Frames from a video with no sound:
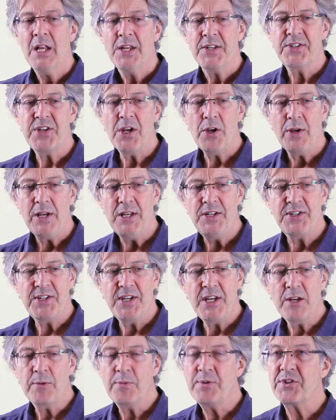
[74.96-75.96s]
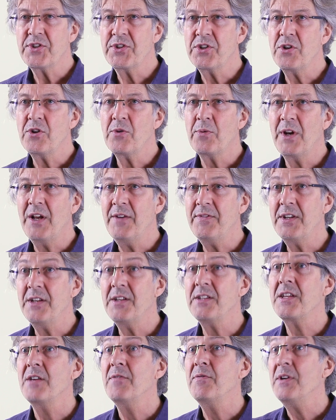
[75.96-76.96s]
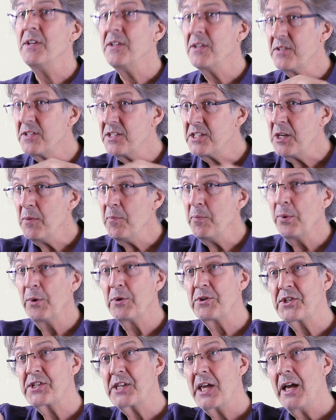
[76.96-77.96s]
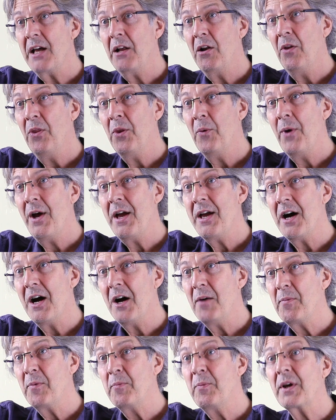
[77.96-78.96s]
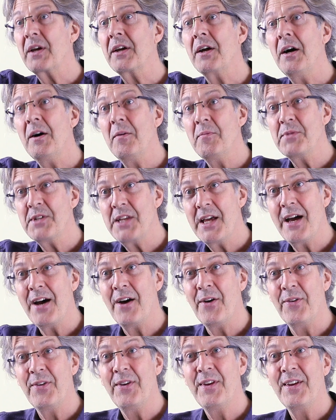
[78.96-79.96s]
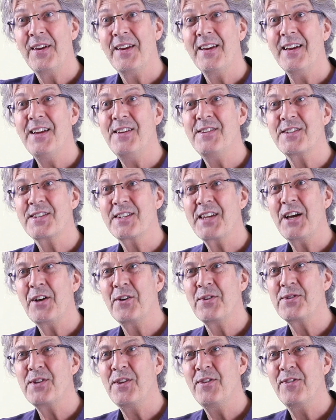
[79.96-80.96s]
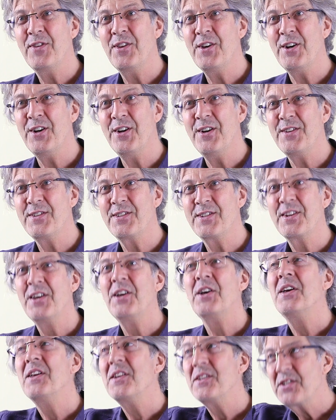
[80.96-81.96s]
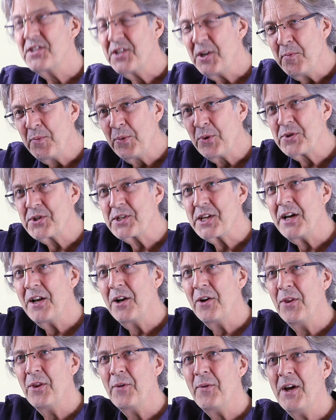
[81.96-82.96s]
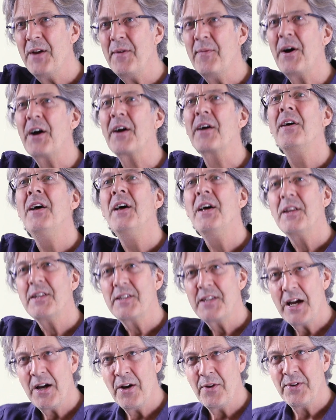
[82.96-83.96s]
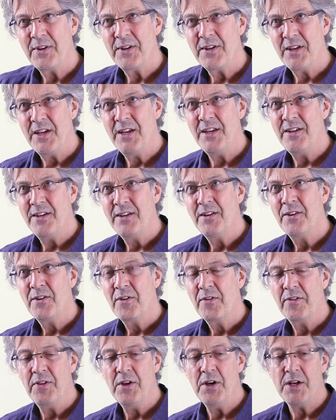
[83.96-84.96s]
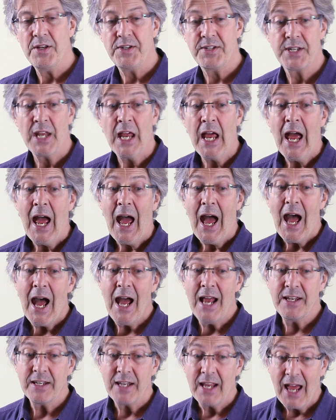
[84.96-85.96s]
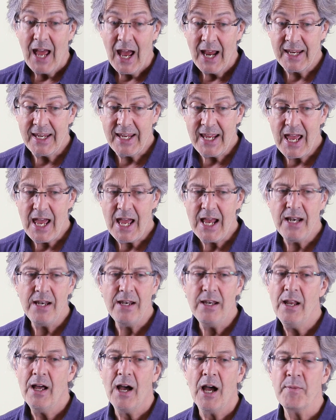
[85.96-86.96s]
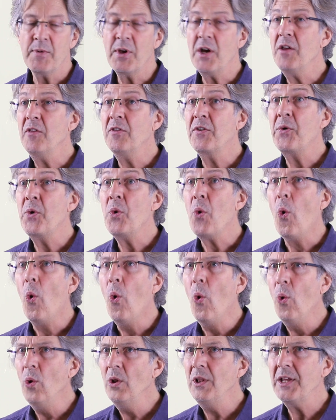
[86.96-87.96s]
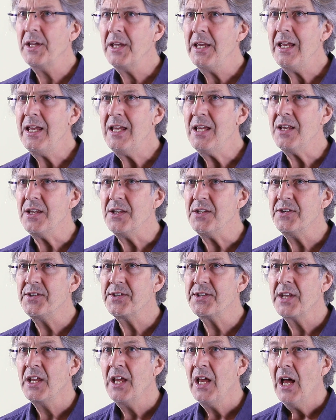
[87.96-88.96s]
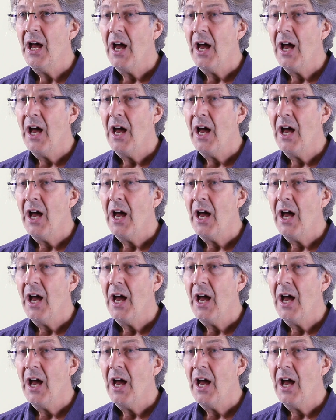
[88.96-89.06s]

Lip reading: So in sequence 2, what I've done is I've written a simple scale on the way up, but come down in scales in thirds, simple scale on the way back down in thirds. And again, I'm going through all the keys.